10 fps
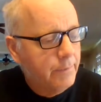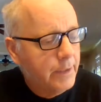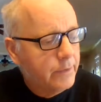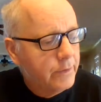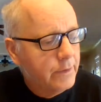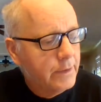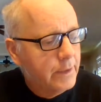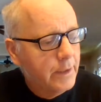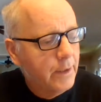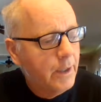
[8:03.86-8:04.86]
even that
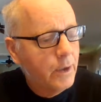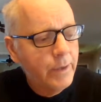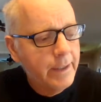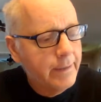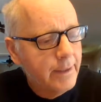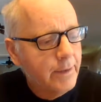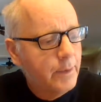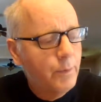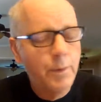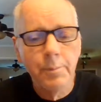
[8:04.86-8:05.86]
song, you know, how great thou
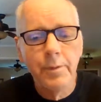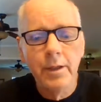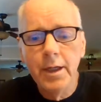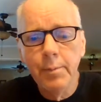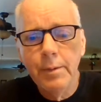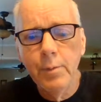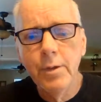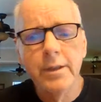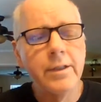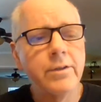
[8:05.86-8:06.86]
art. Well, a lot of people
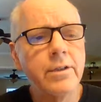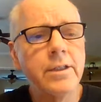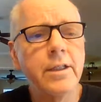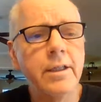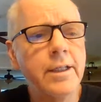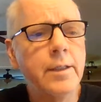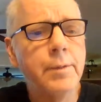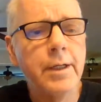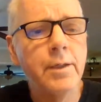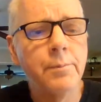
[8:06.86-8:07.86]
want that sung to them.
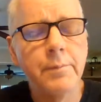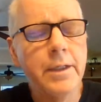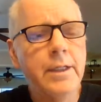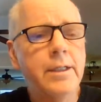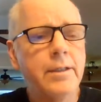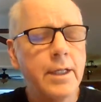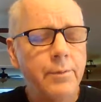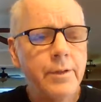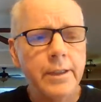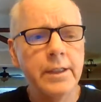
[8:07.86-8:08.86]
They don't,
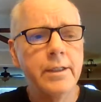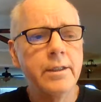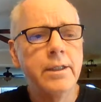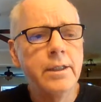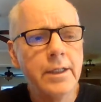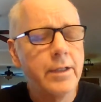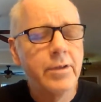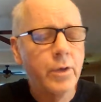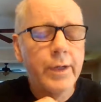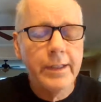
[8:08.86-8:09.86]
not really. It's
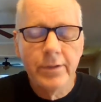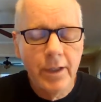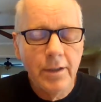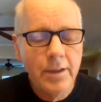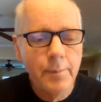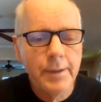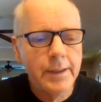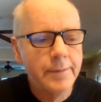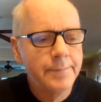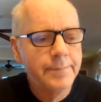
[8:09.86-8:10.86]
a great song,
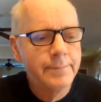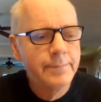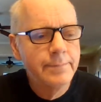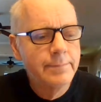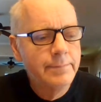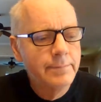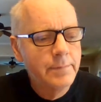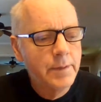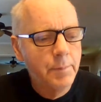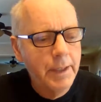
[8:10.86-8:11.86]
but
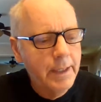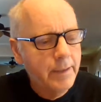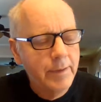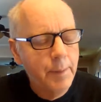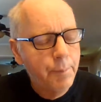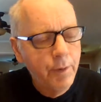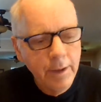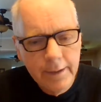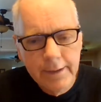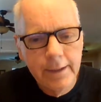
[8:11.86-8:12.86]
man, it's that
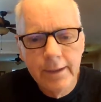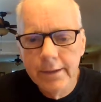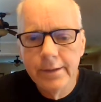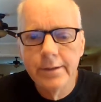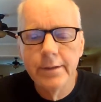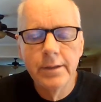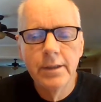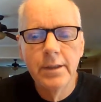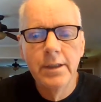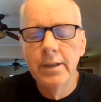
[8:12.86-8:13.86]
pride, guys.
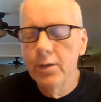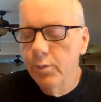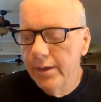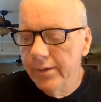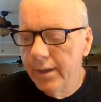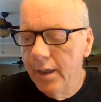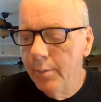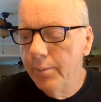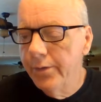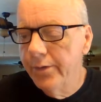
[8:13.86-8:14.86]
That's why I said,
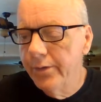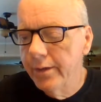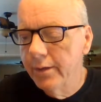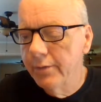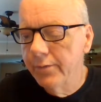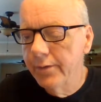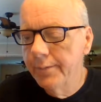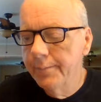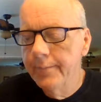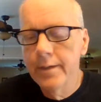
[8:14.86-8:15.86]
humble yourselves.
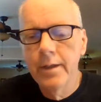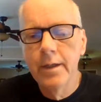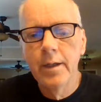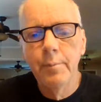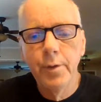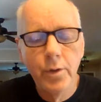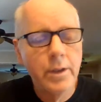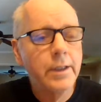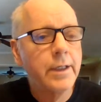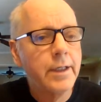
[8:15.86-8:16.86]

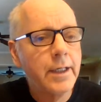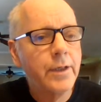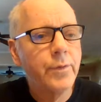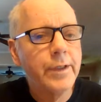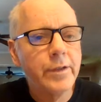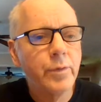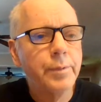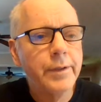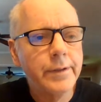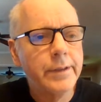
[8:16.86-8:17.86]
Broken and contrite
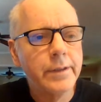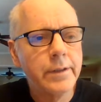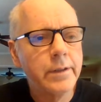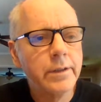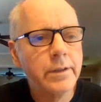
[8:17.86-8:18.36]
spirit